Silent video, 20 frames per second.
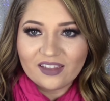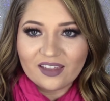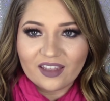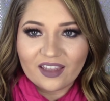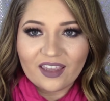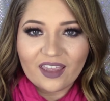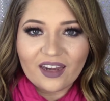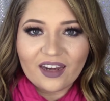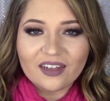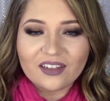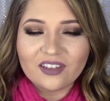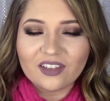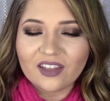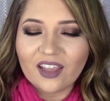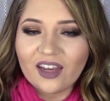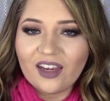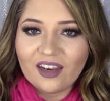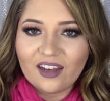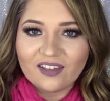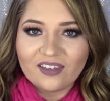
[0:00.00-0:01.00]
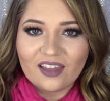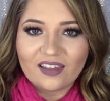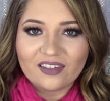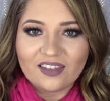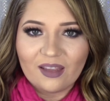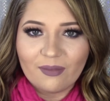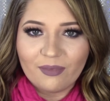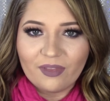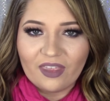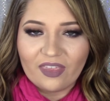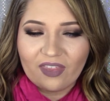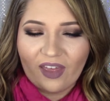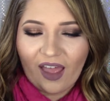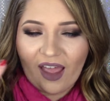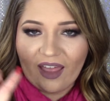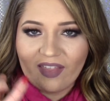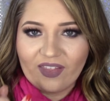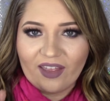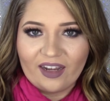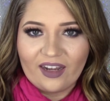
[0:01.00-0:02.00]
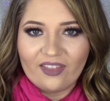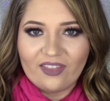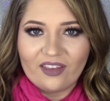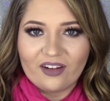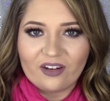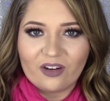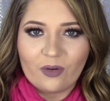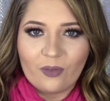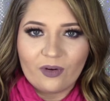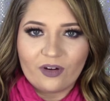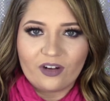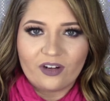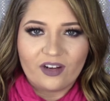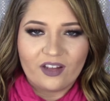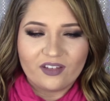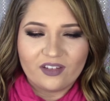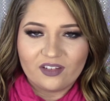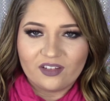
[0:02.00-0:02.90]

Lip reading: Again, it just kind of does that same thing that highlighting the inner corner does.